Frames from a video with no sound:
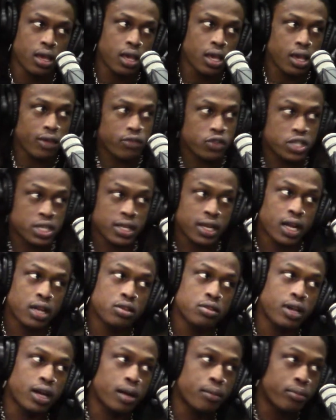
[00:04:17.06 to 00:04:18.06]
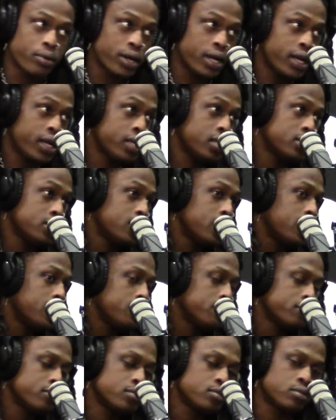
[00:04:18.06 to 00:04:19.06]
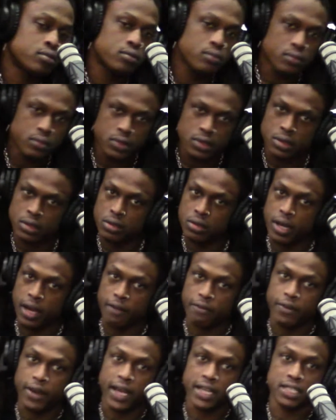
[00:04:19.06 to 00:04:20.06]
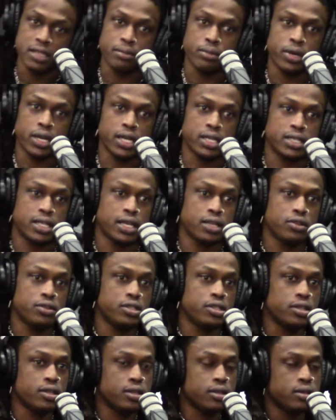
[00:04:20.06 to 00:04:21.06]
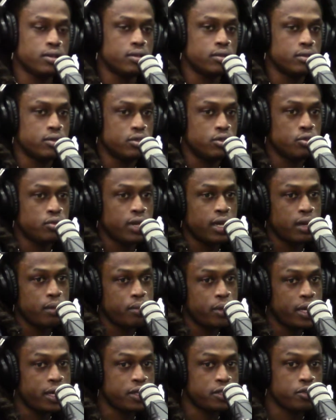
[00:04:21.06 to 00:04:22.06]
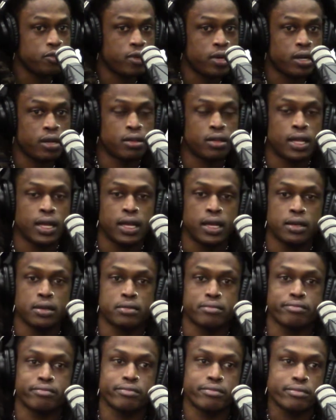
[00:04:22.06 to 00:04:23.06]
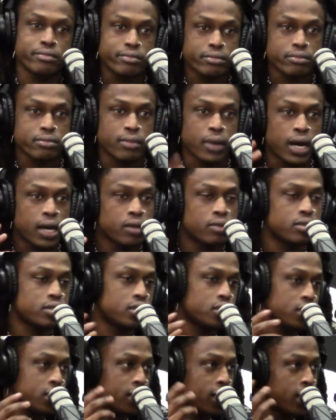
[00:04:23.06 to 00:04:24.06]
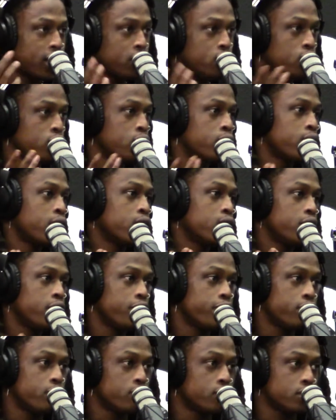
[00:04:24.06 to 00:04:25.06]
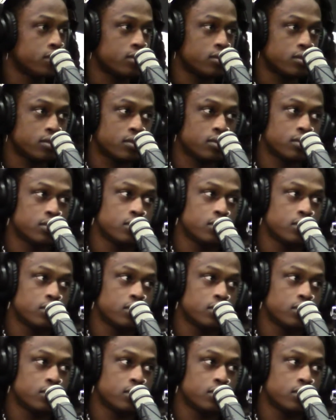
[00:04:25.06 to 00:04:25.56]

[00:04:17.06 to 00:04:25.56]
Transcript: If you see now, you got brands like you got fashion brands that used to do campaigns around like models and shit. Now they doing it around influencers